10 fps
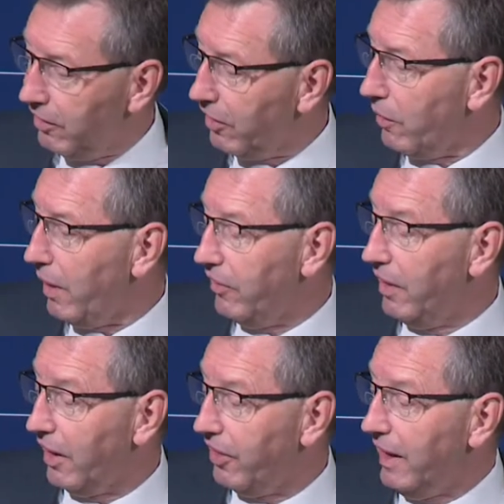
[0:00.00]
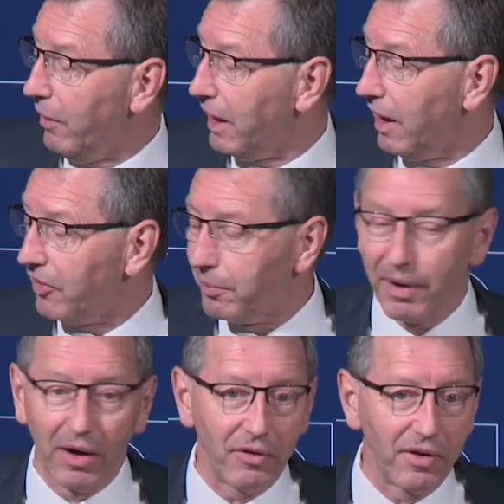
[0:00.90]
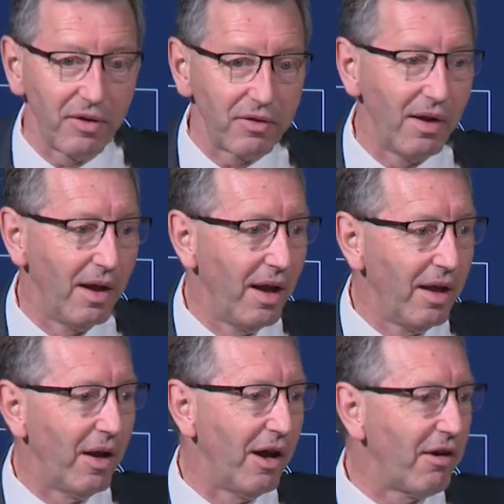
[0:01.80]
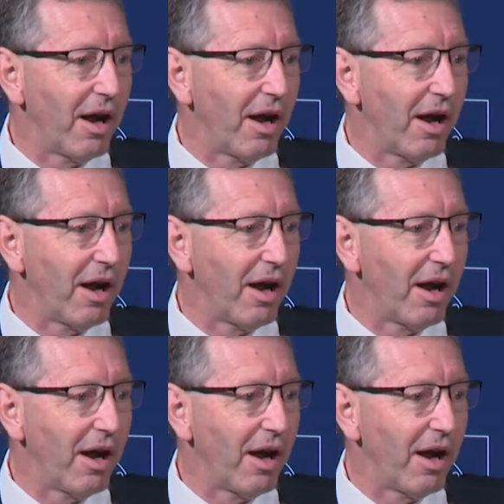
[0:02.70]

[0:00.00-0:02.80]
the question I think I'd like to pose is, you know, are